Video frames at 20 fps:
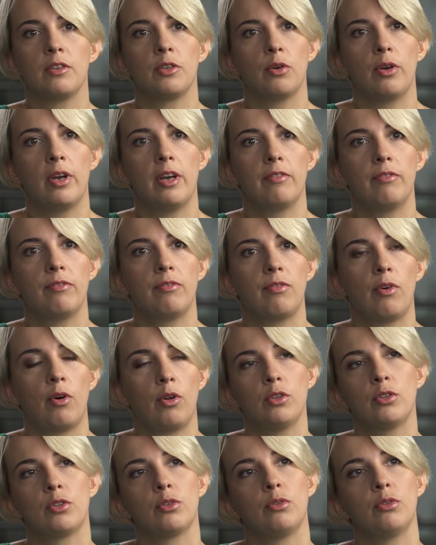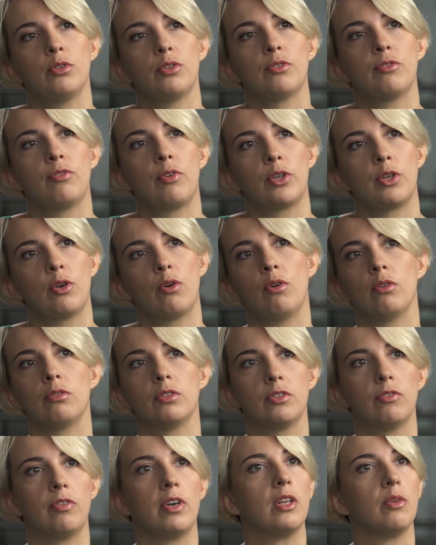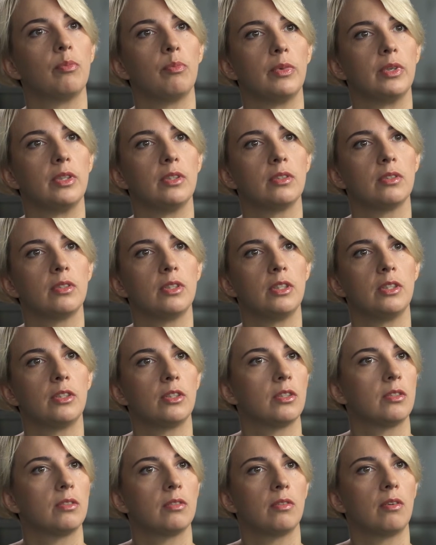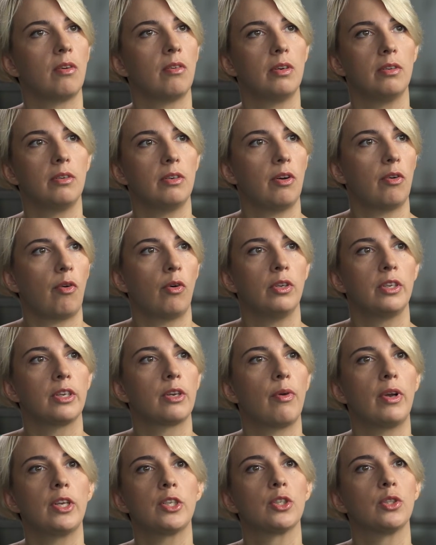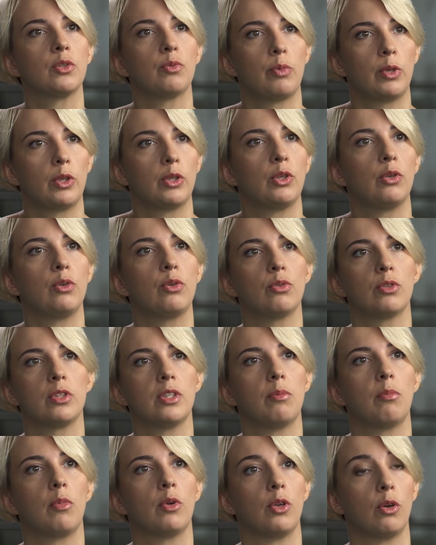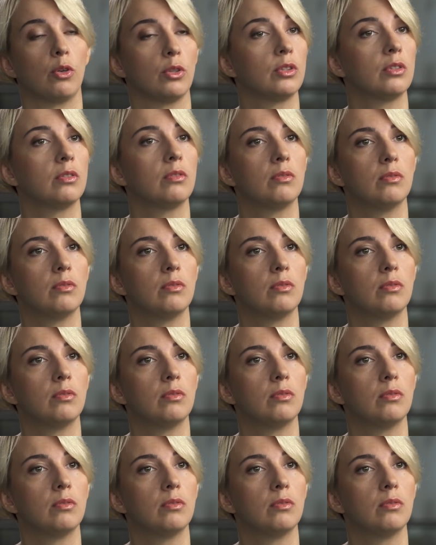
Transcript: you have all tools for your own development. It's only question, will you use them or not?